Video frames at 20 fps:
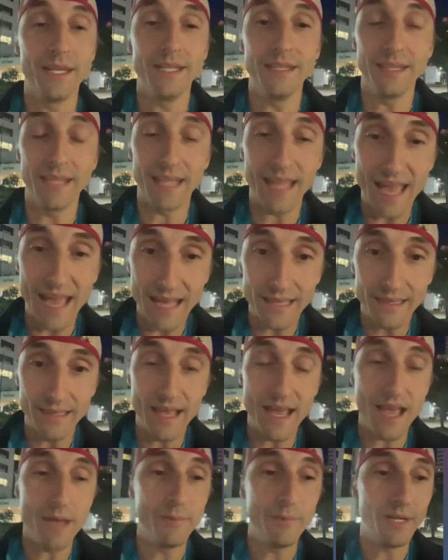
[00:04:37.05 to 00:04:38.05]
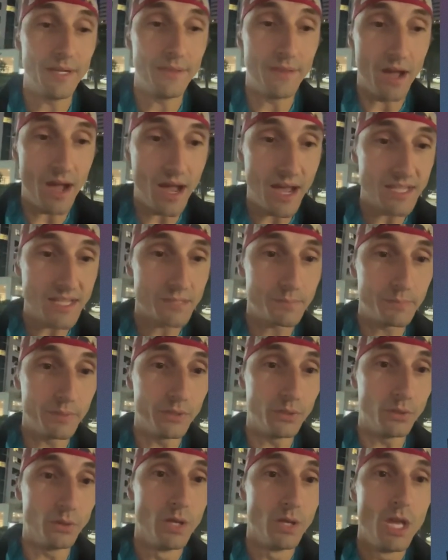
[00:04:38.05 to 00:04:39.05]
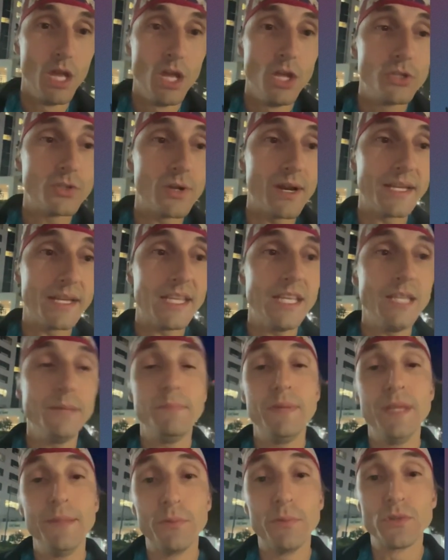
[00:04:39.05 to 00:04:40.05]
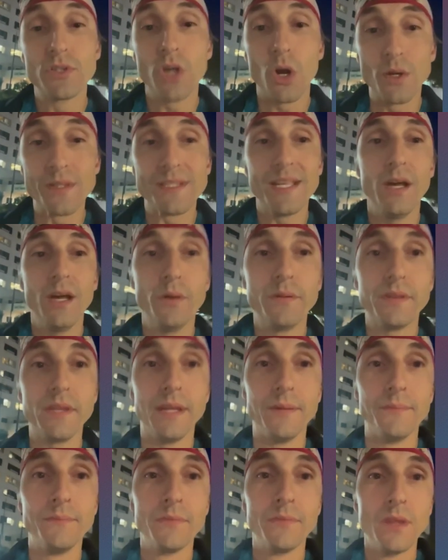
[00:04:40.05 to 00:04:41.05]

in the cath lab and in the hospital, trying to keep people's hearts healthy.